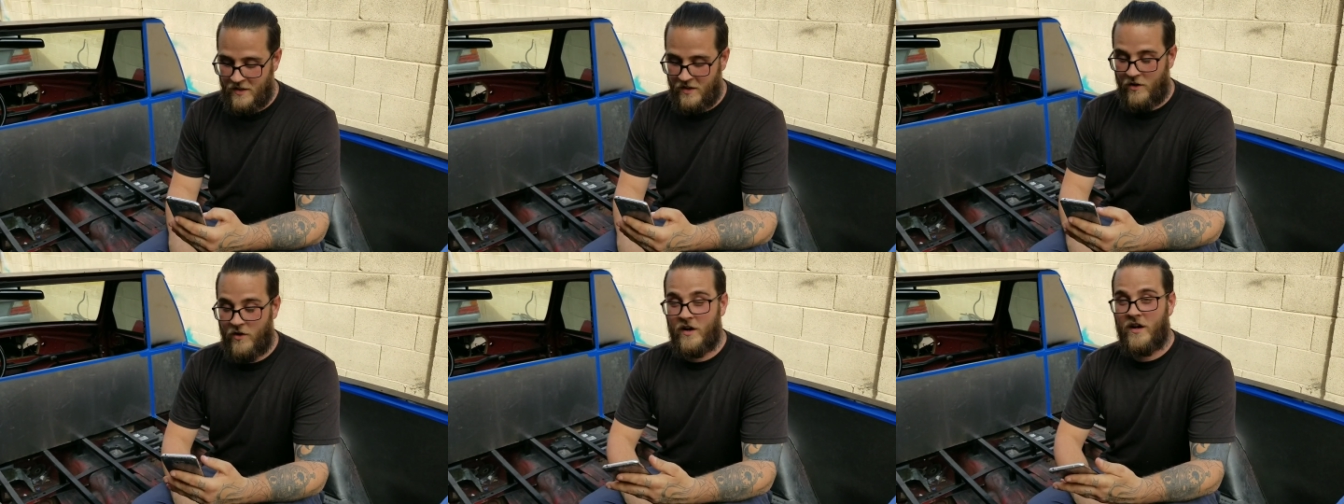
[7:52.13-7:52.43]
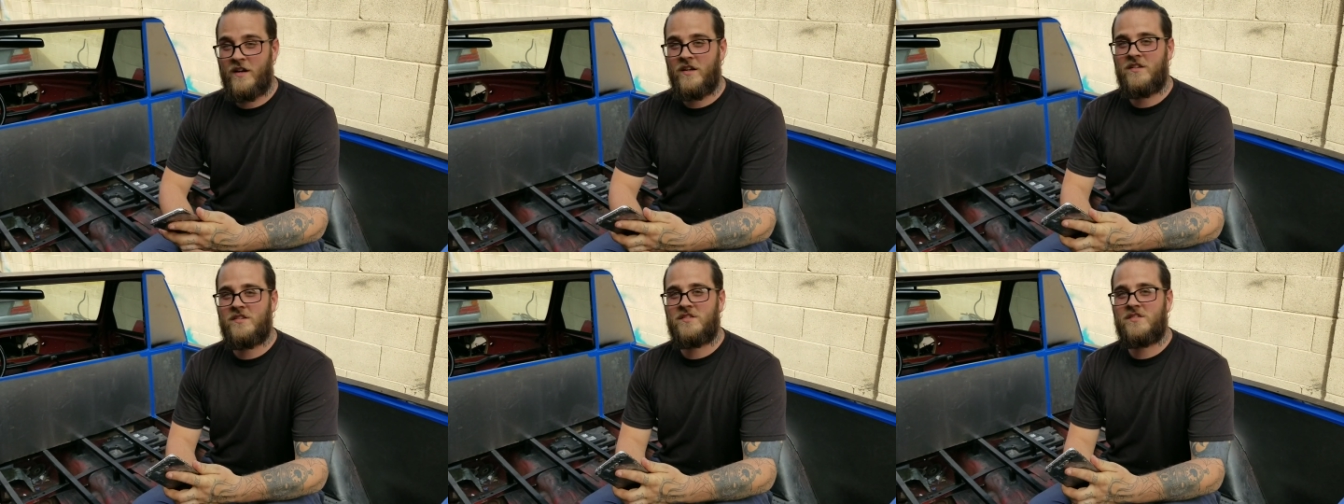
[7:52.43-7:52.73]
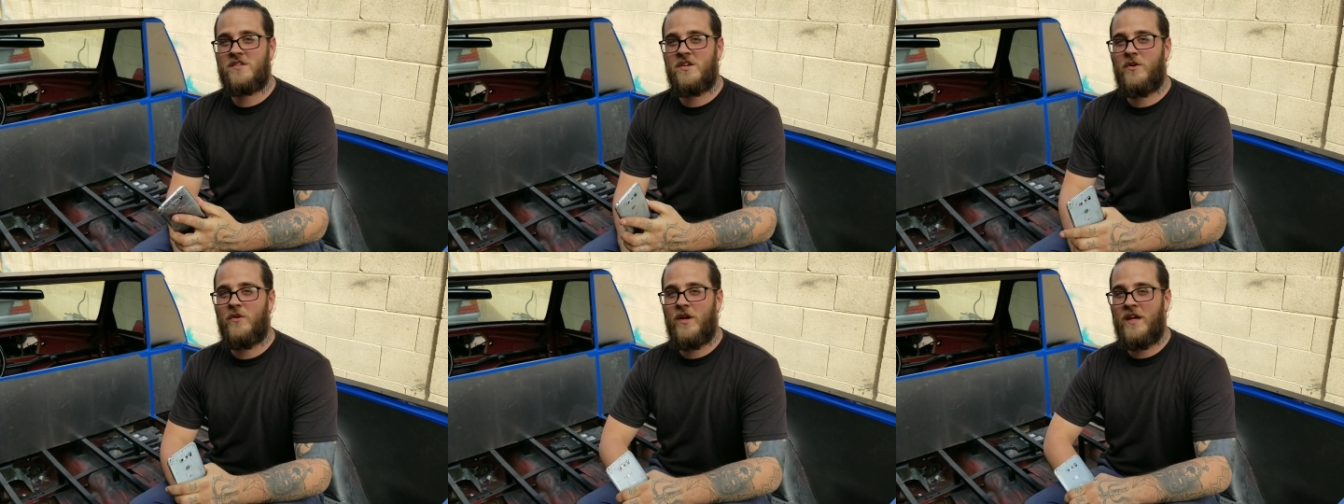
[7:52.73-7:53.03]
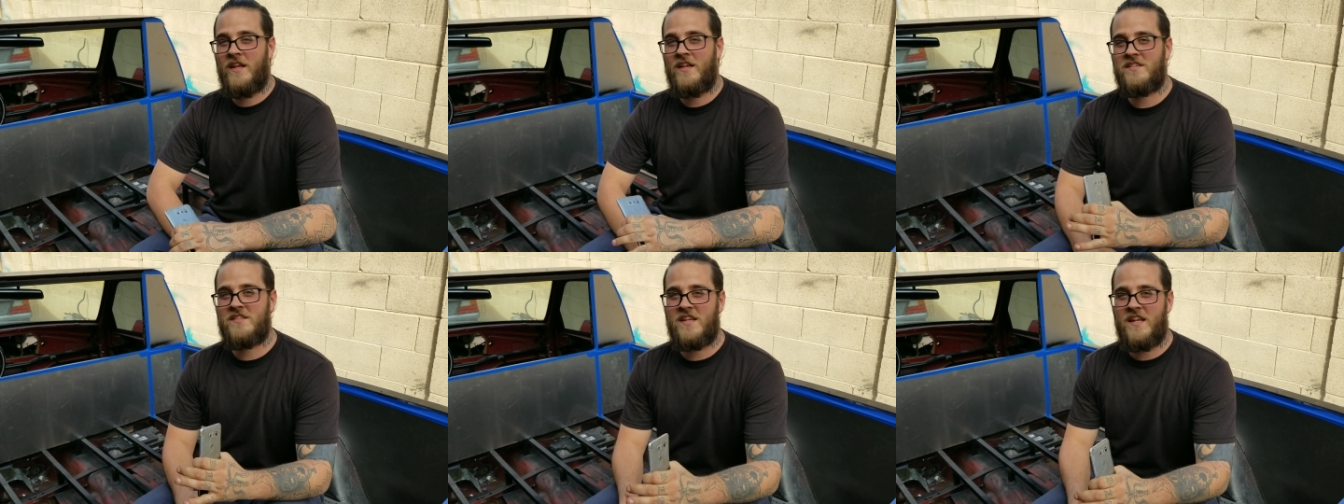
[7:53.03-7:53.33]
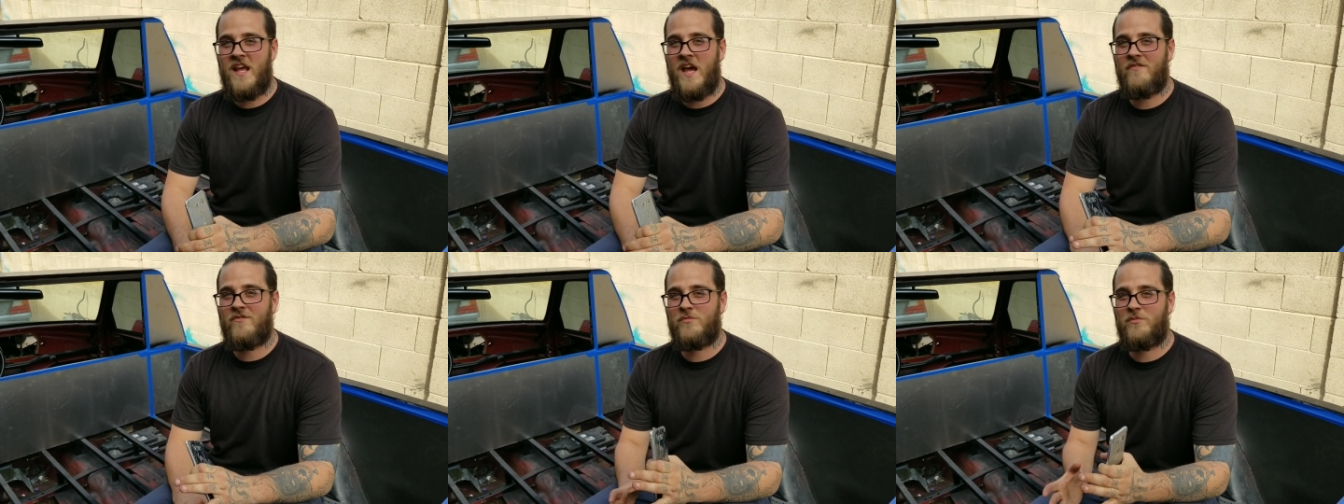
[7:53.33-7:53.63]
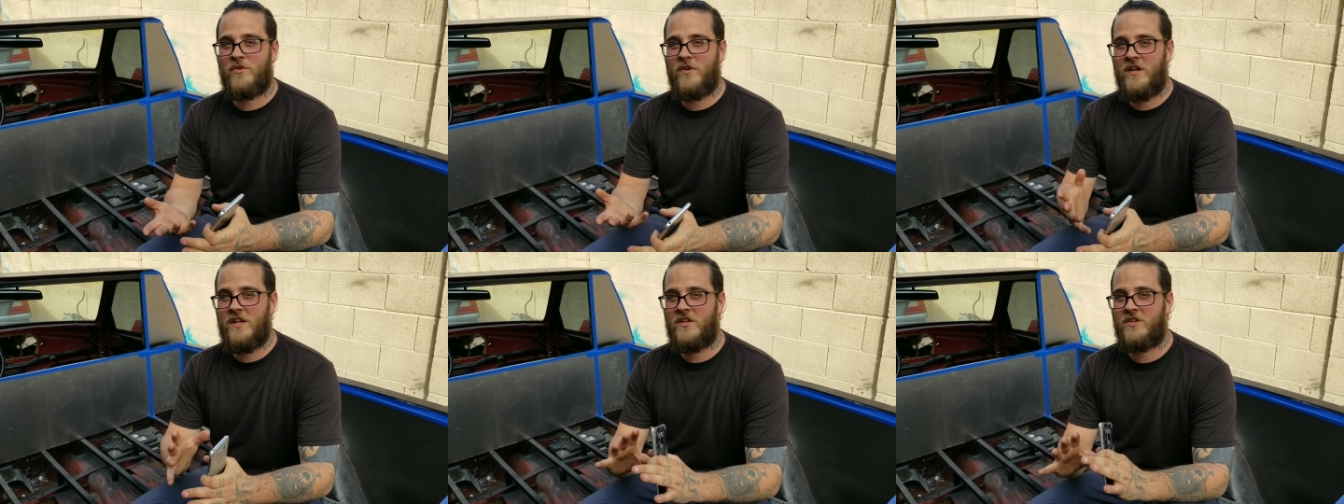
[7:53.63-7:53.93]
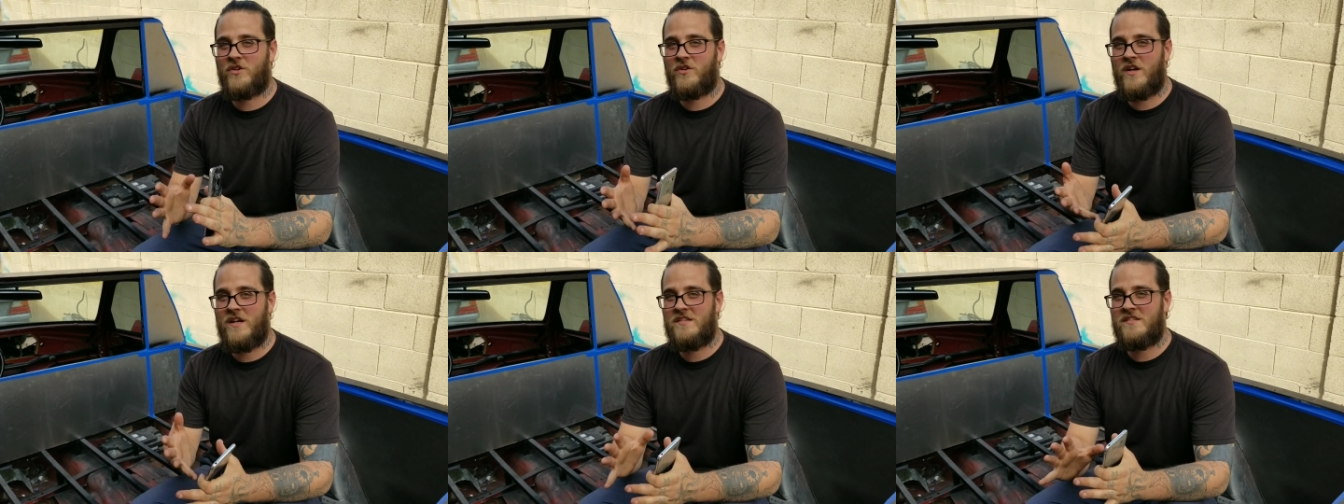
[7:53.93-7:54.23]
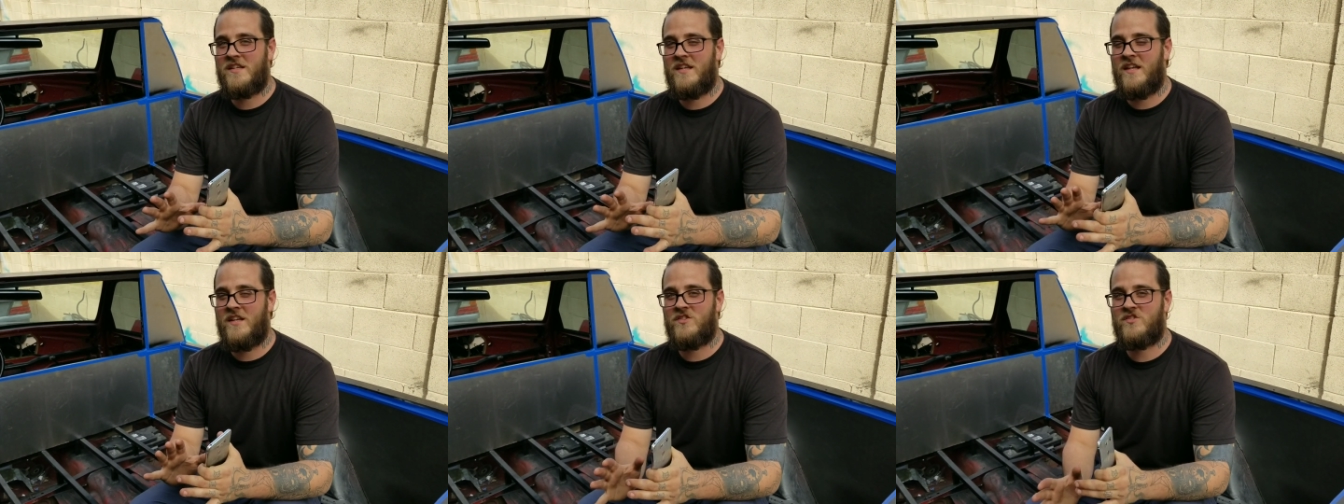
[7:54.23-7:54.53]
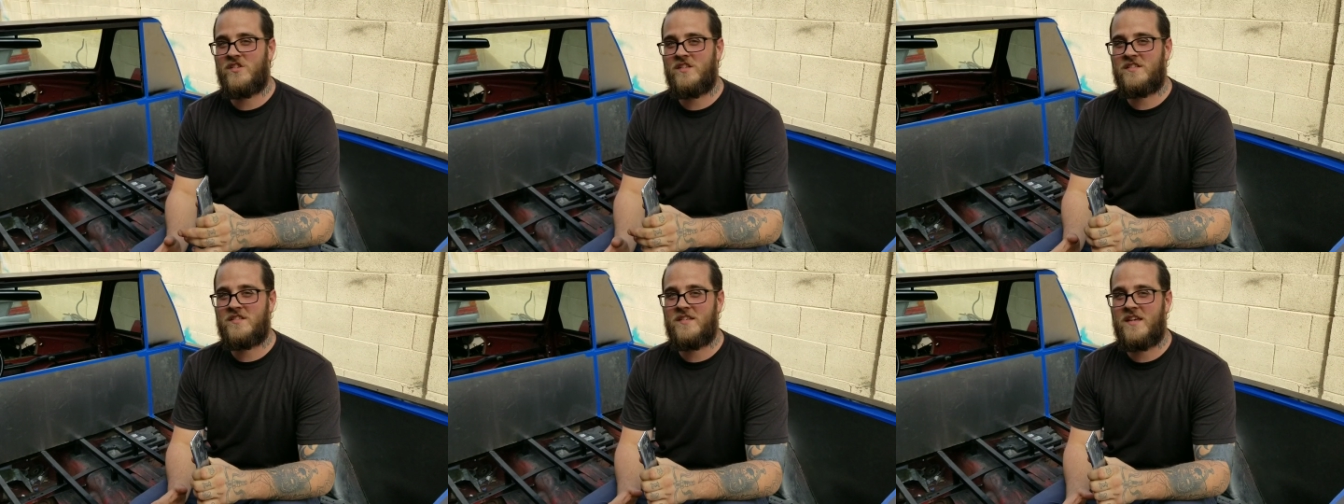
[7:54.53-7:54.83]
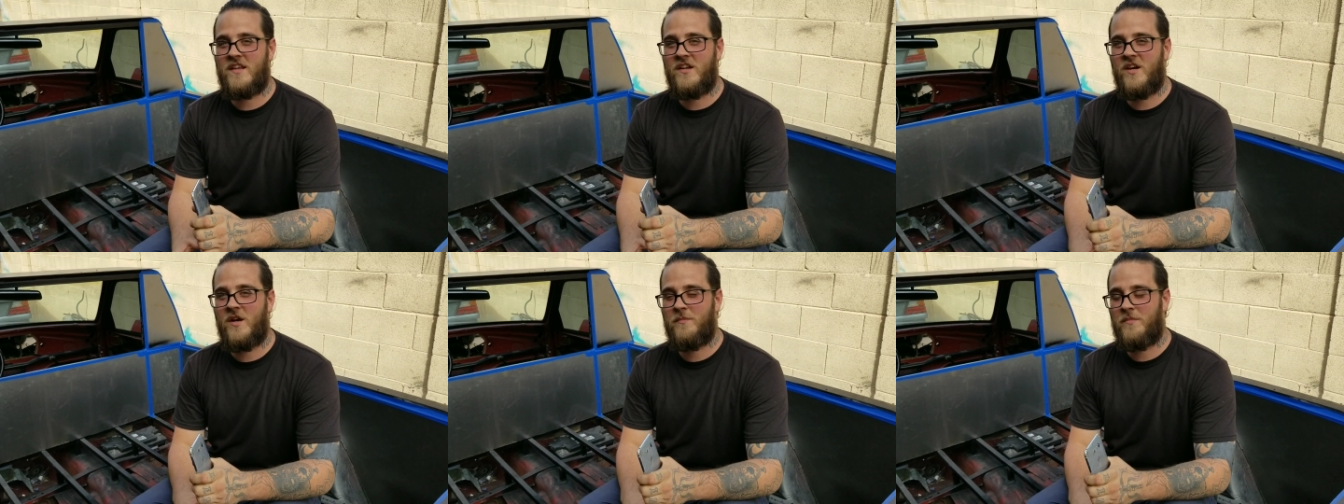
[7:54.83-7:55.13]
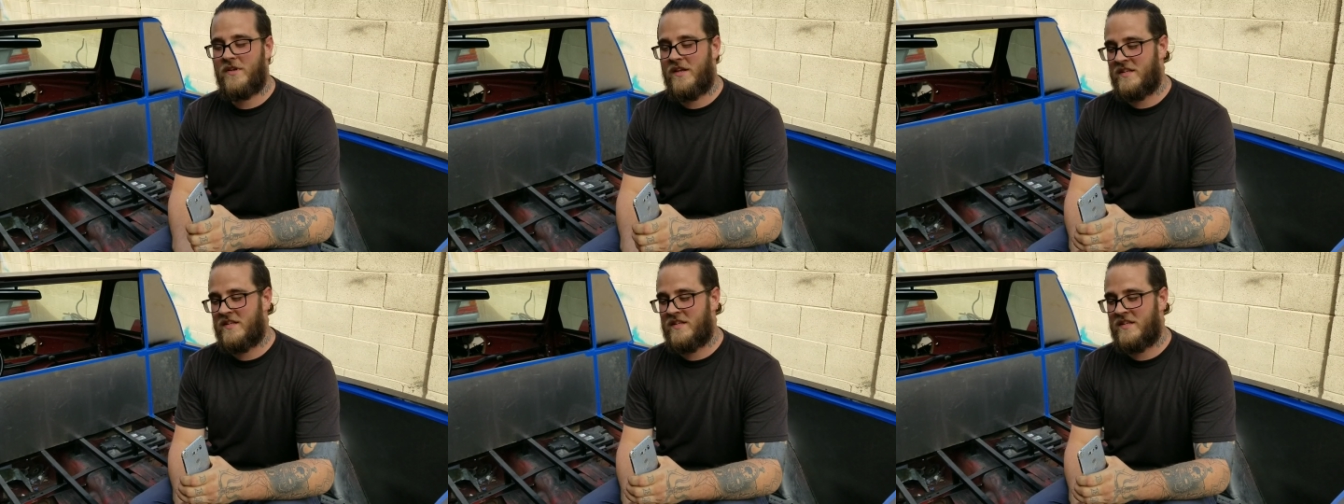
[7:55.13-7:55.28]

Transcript: All right. So it is going to have a pretty crazy engine setup.